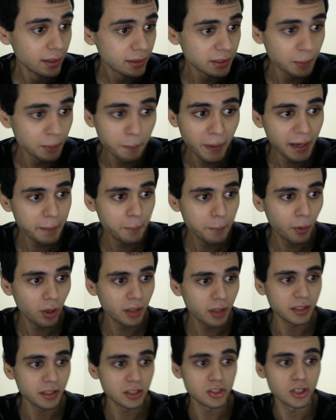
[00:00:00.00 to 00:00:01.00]
The petty
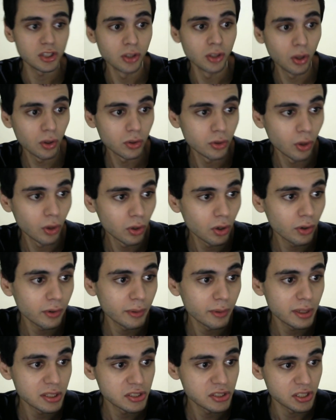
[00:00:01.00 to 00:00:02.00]
politics no, no
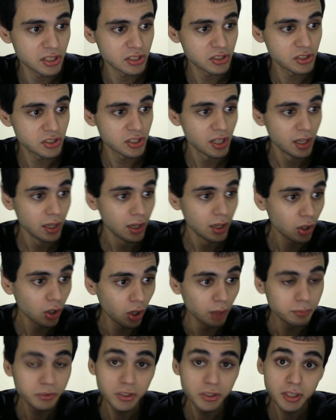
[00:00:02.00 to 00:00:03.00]
longer exists.
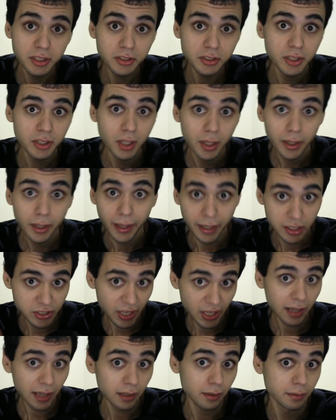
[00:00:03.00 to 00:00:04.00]
Continent?
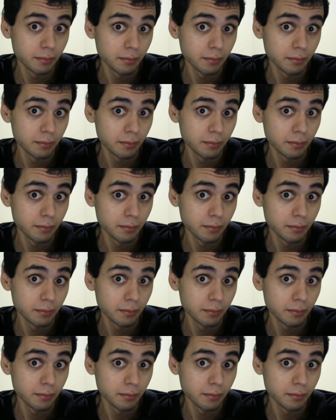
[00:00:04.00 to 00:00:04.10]
Exactly.